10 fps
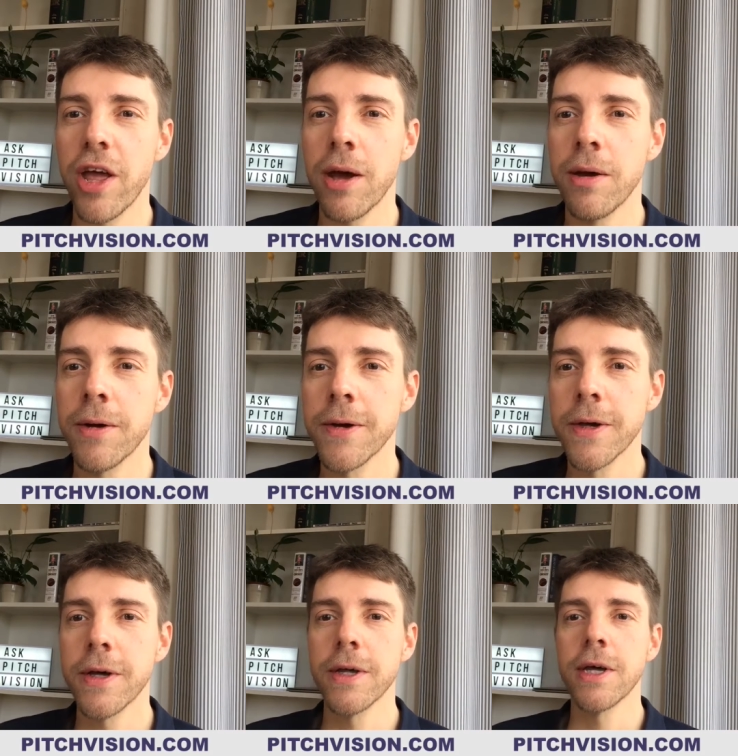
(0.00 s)
here.
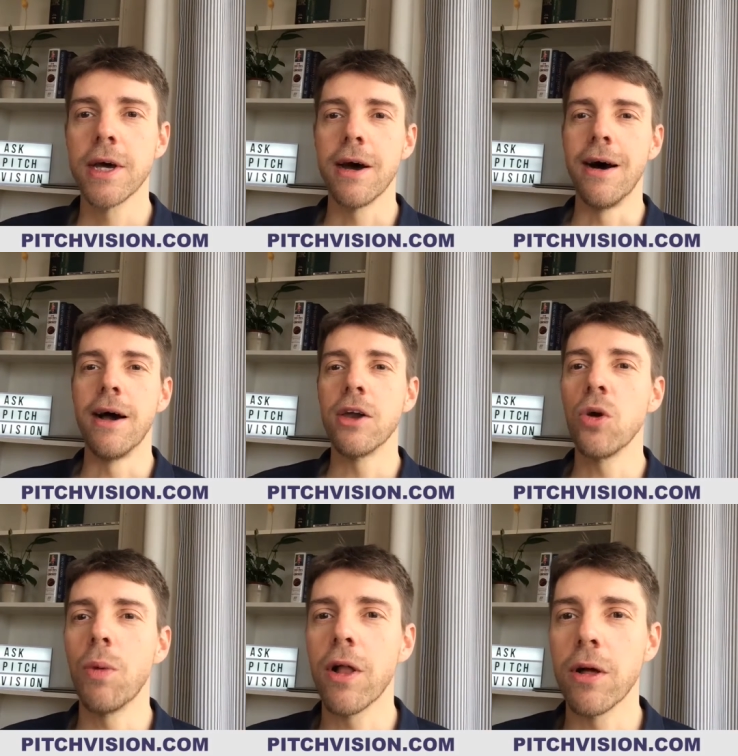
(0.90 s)

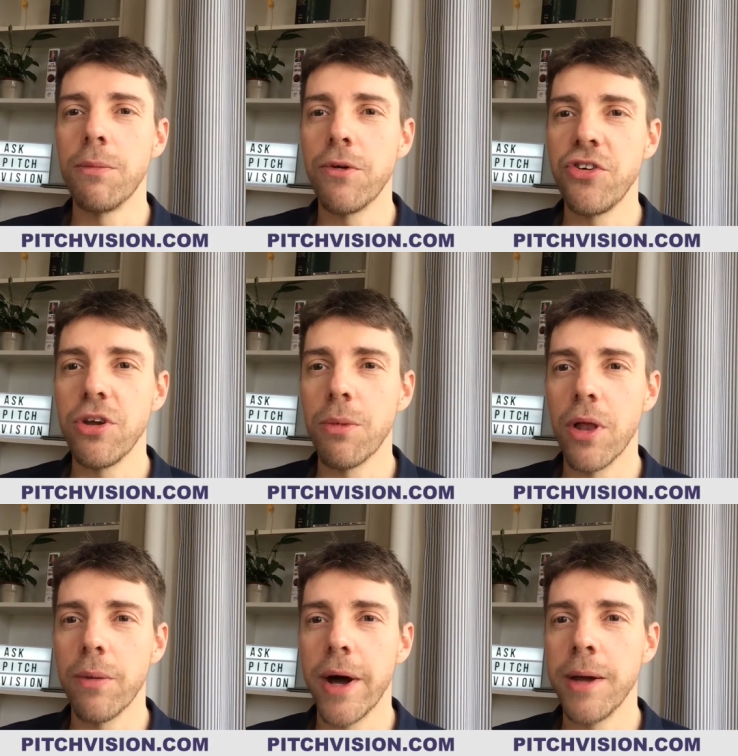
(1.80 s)
You're welcome, Rishi,
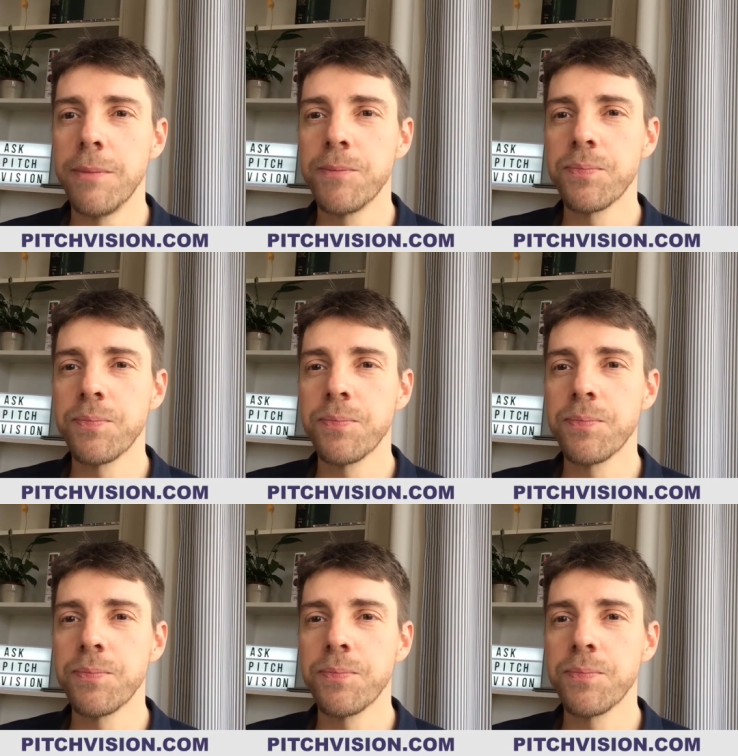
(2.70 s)
by the way.